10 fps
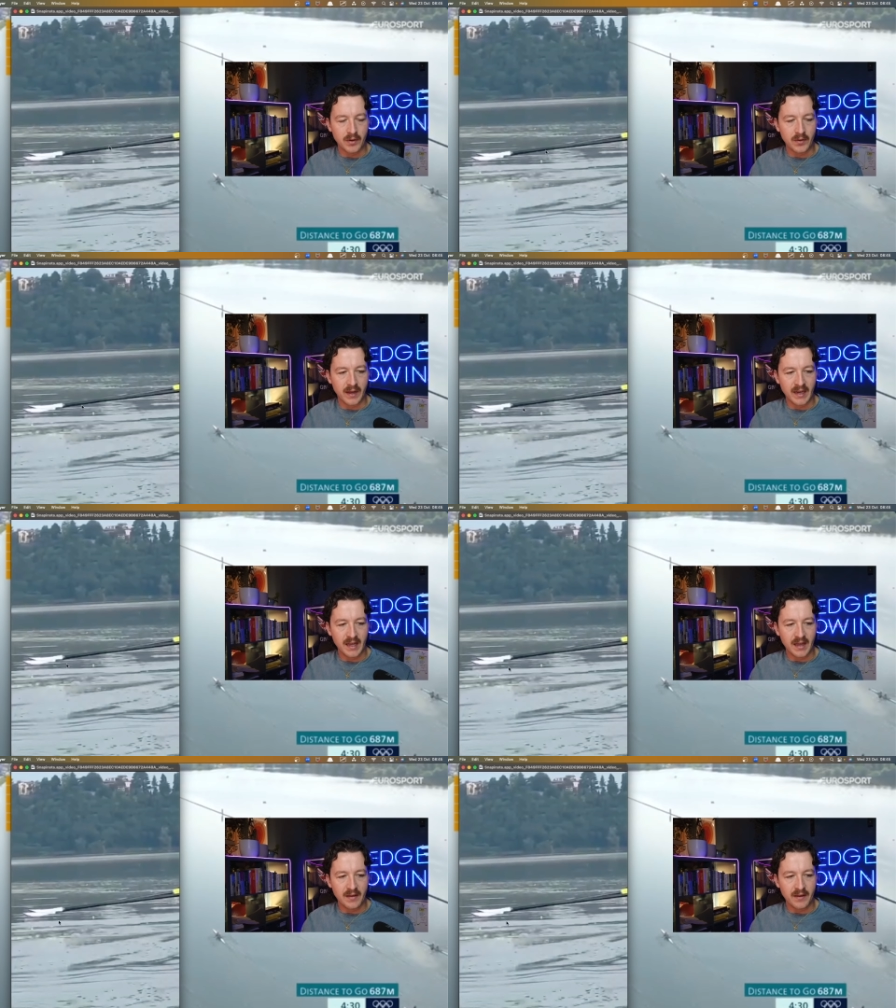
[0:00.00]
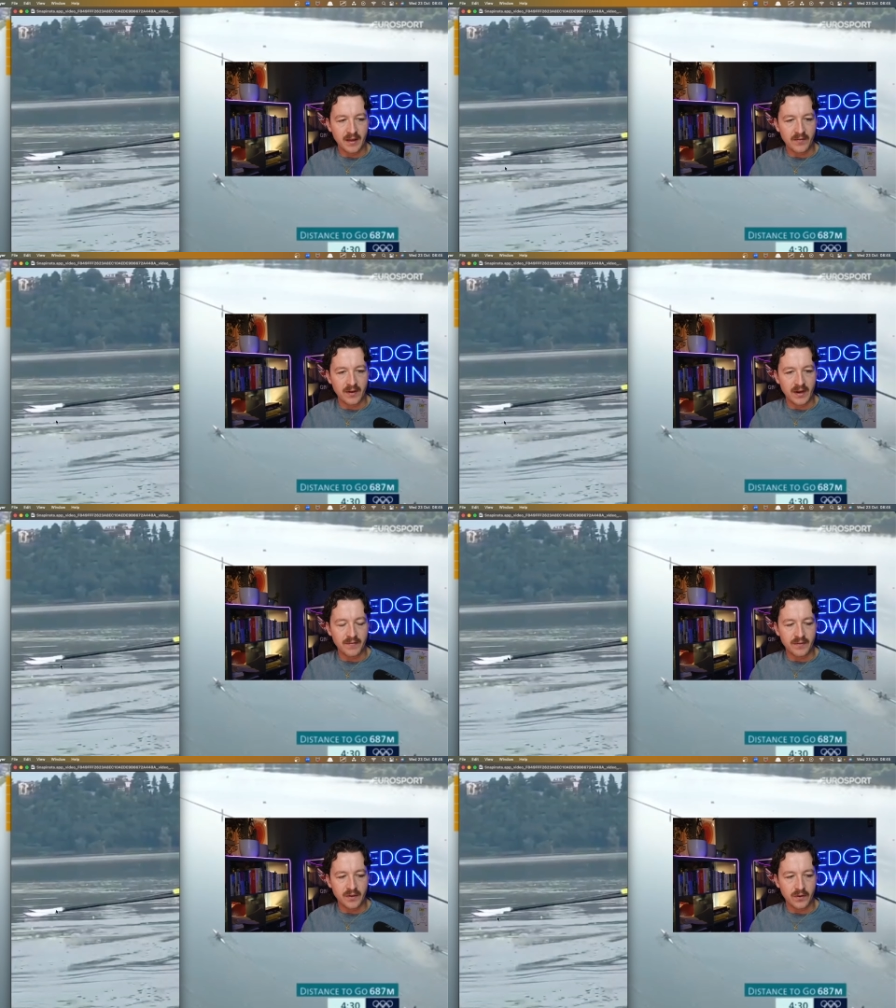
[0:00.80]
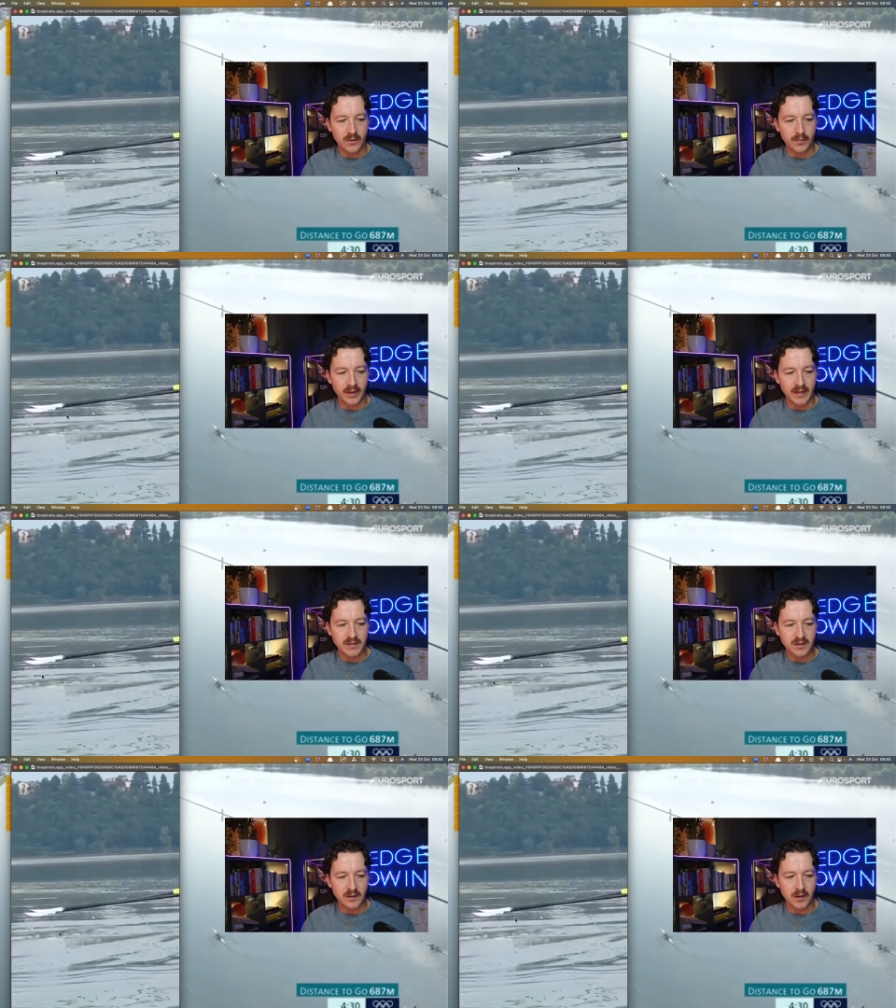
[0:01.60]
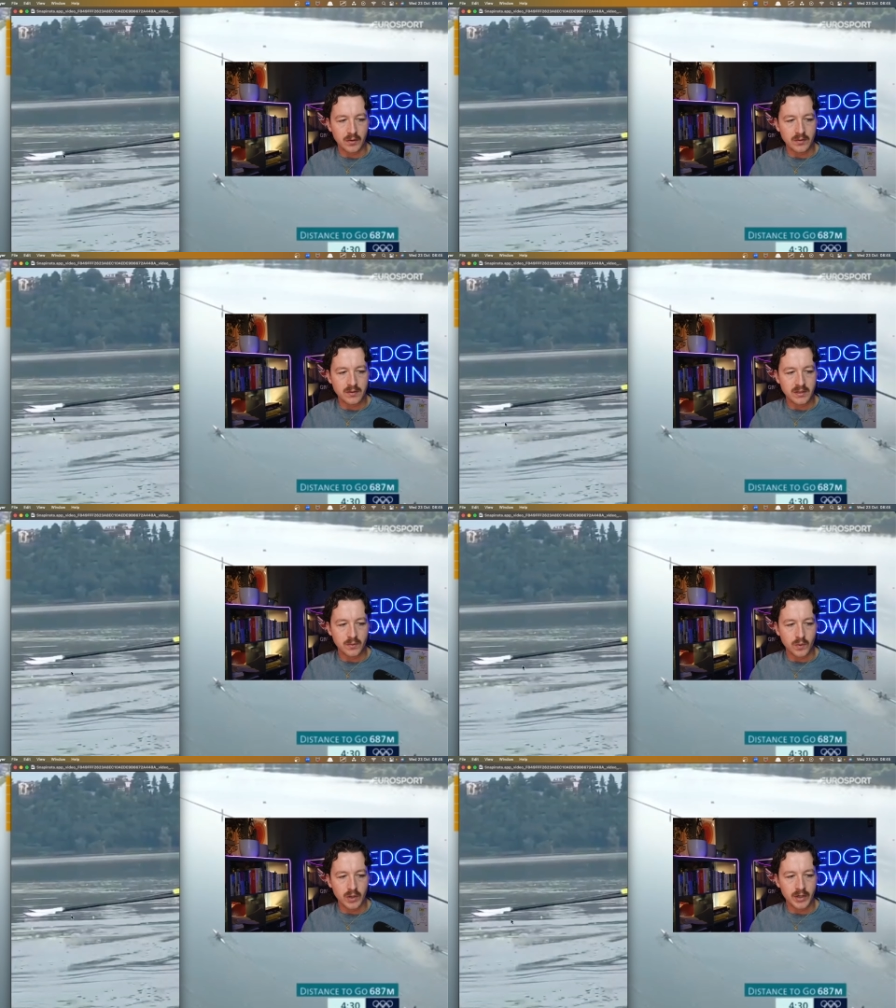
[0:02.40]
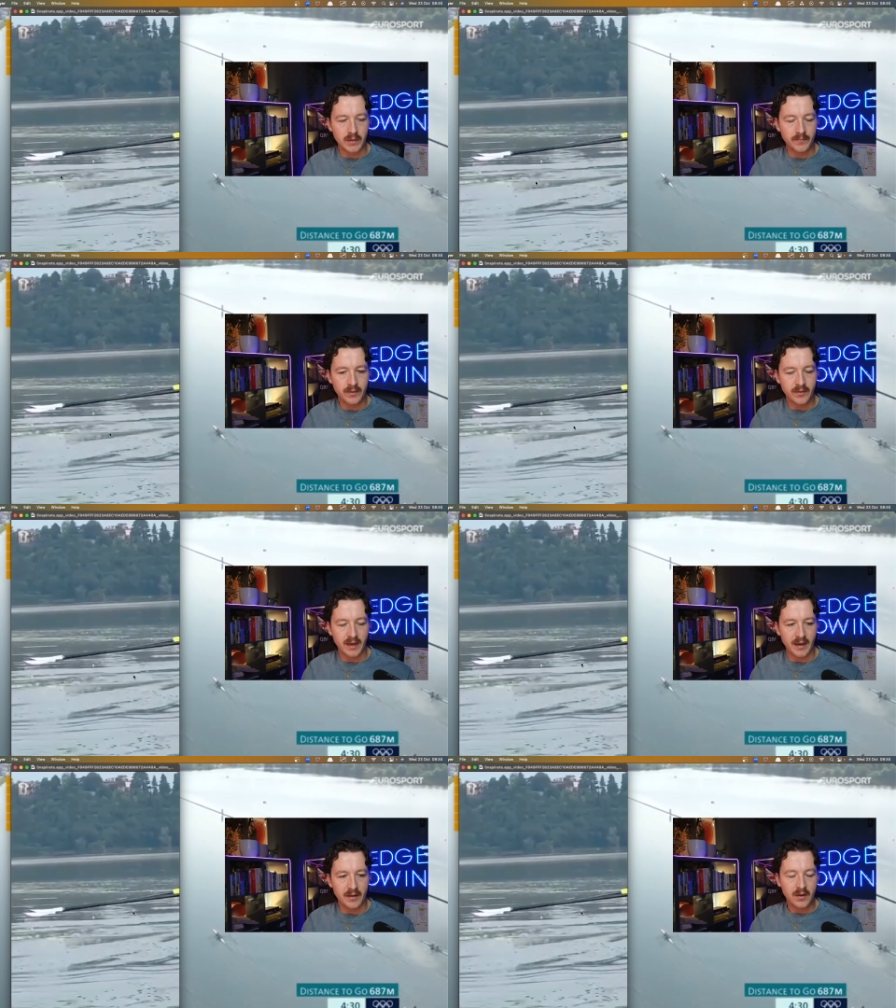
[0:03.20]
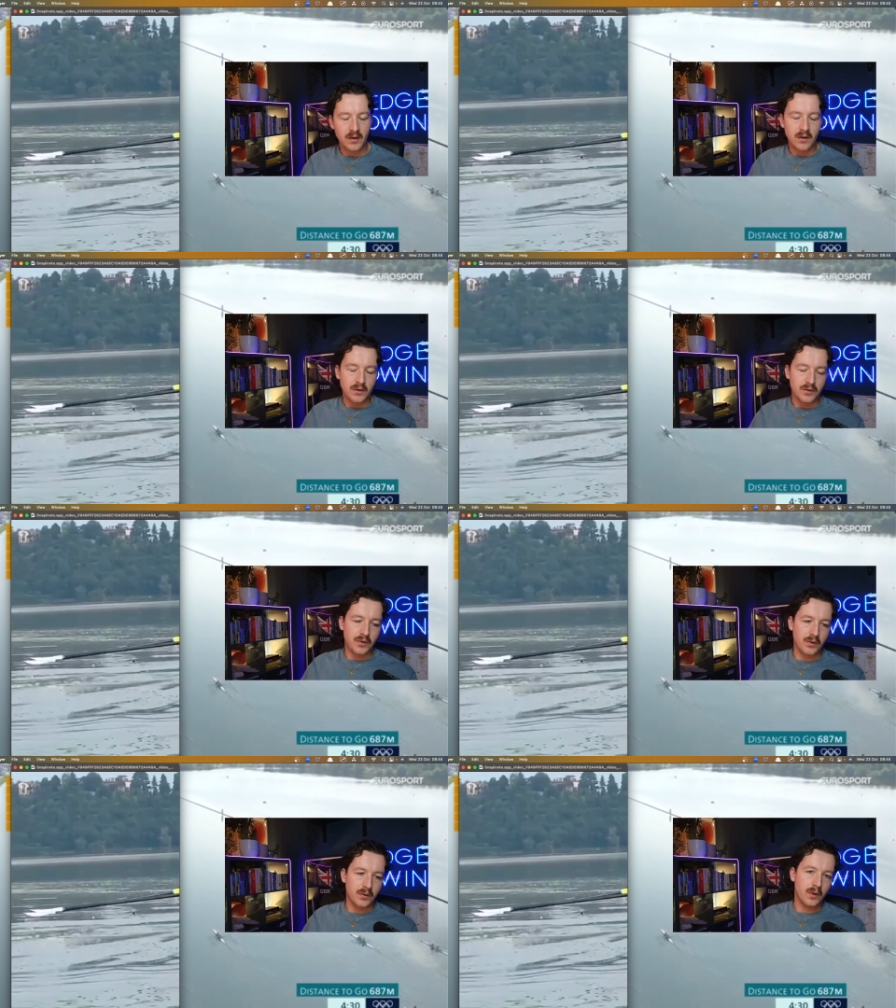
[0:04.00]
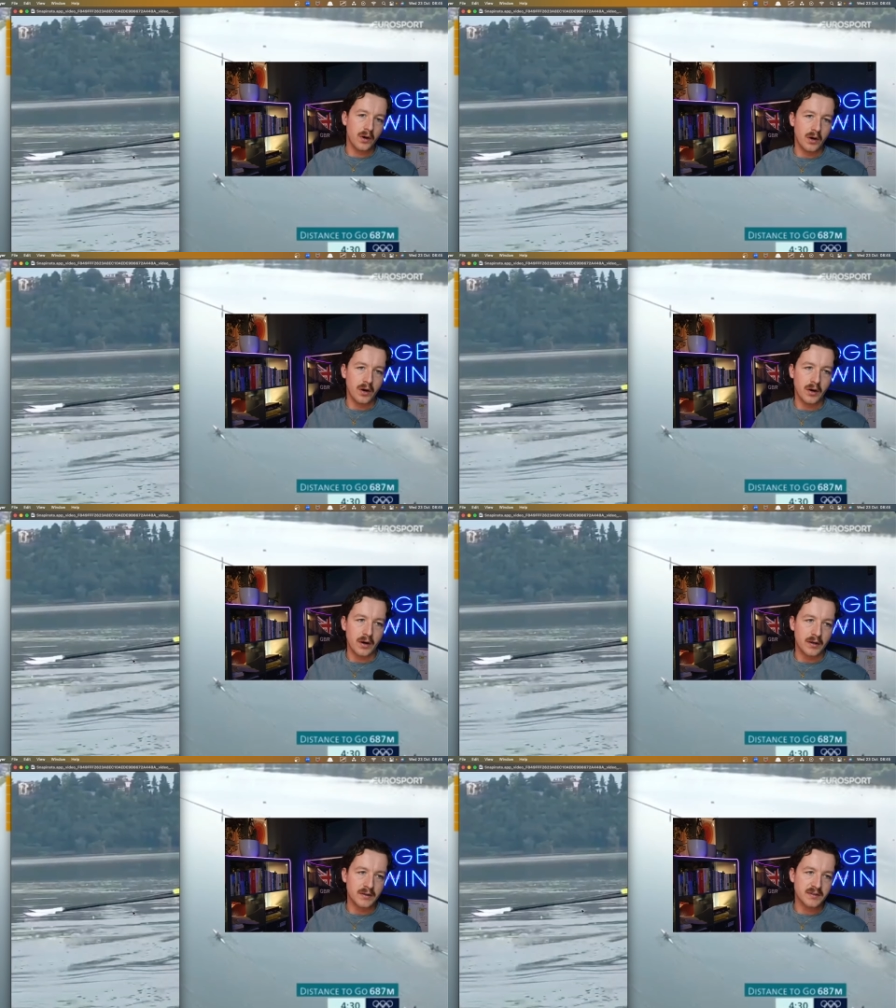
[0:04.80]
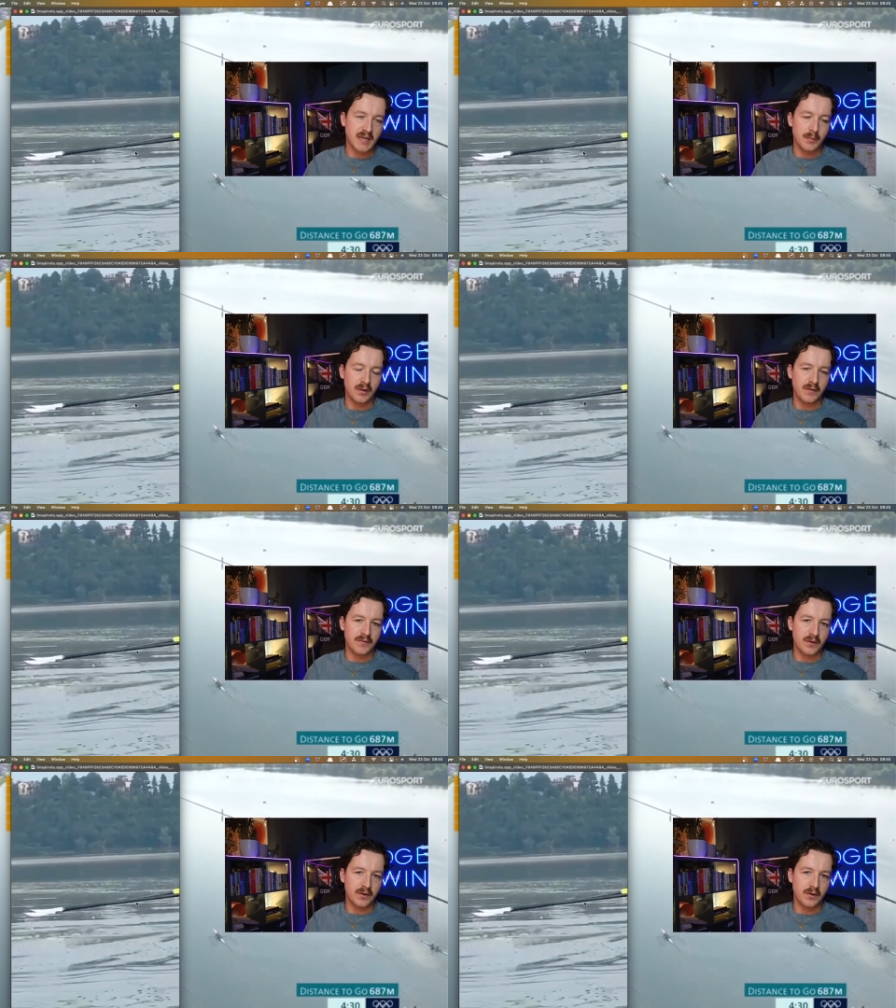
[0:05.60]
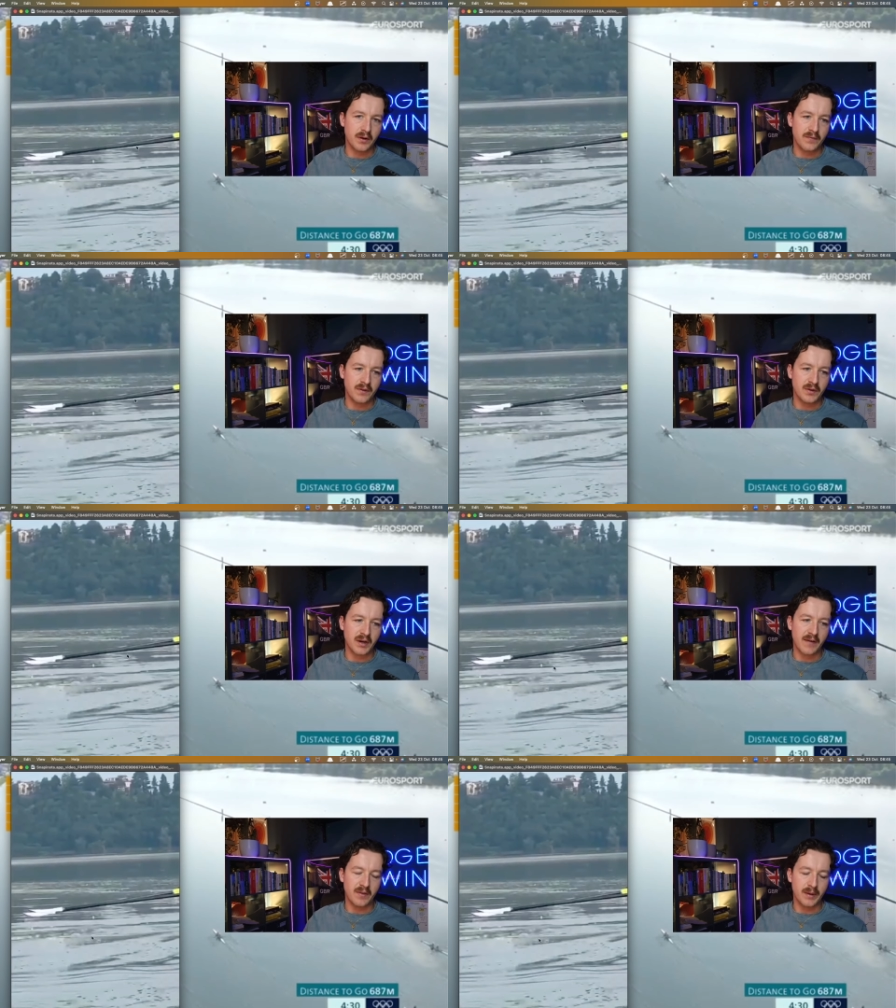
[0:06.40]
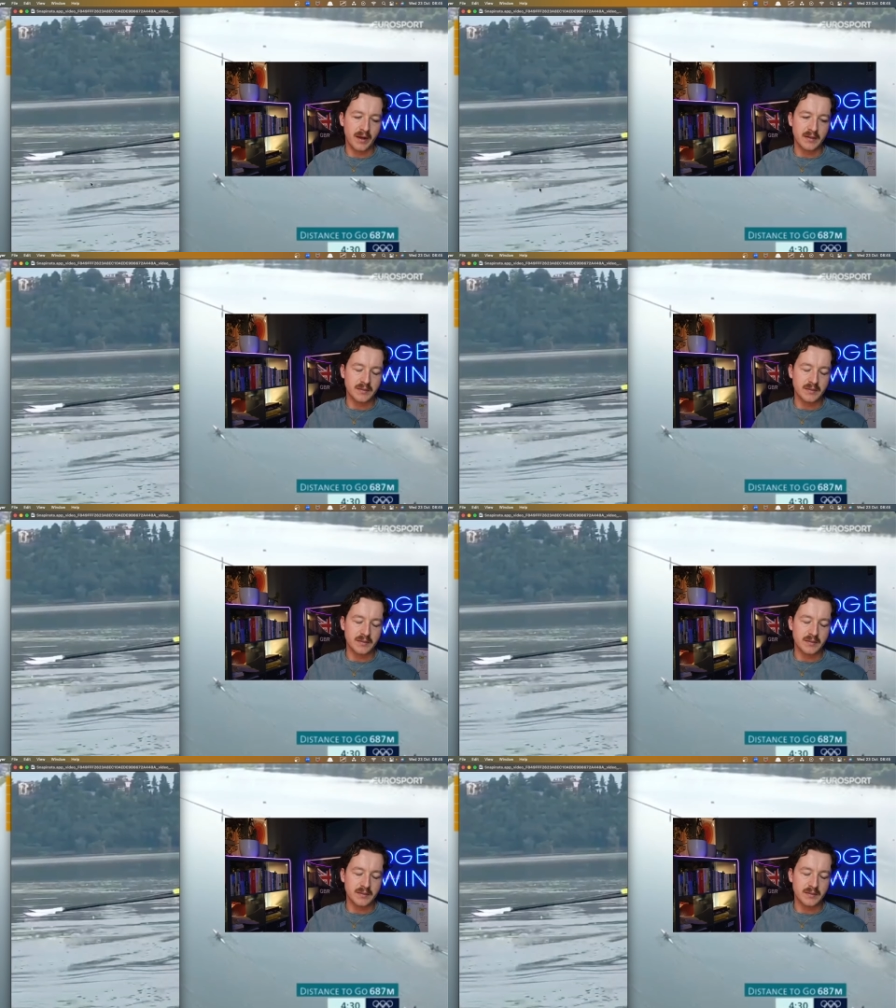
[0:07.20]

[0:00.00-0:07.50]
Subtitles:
Like even if your blades are low to the water, that you are unstable if you don't have the balance.